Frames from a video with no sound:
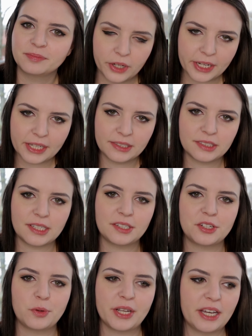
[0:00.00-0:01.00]
Would I get this
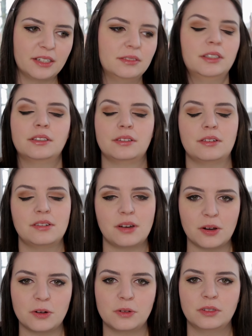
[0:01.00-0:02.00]
tattoo again?
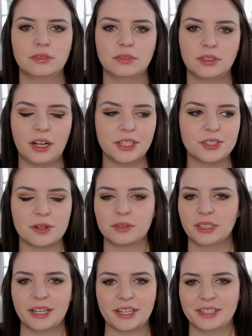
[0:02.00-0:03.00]
No, I
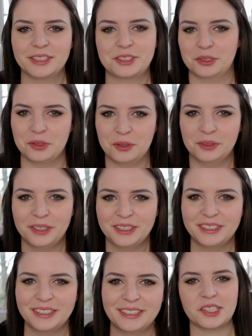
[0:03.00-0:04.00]
don't like it at all.
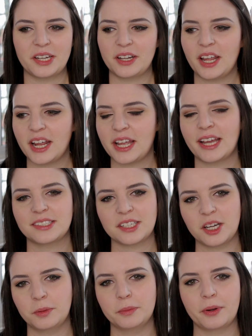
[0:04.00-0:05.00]
But like I said, it gets
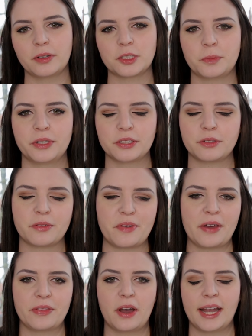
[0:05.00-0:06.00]
a couple of bonus points for the
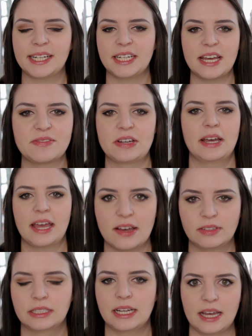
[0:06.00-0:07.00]
fact that I never,
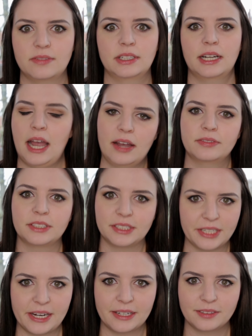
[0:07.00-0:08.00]
ever, ever have to
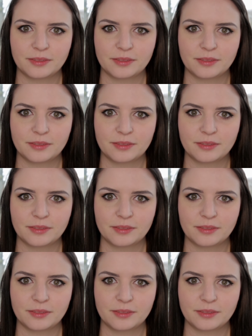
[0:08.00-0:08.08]
see it.